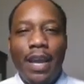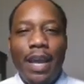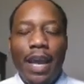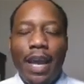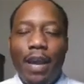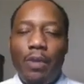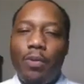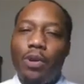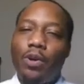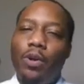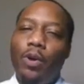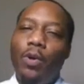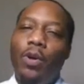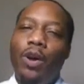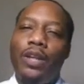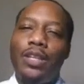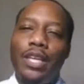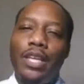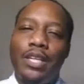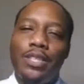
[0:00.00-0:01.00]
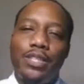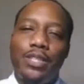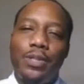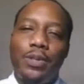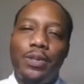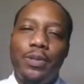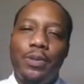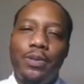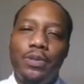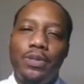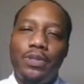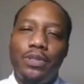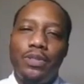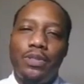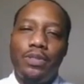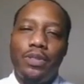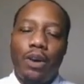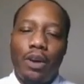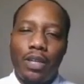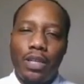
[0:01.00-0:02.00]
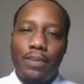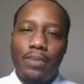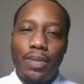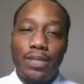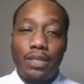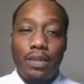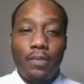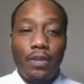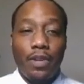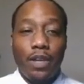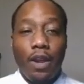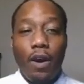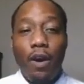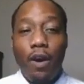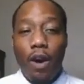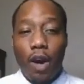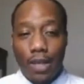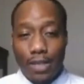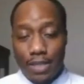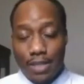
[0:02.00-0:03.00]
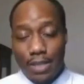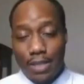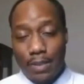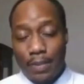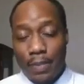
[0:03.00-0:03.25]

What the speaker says: and we'll go on into talking about some of the costs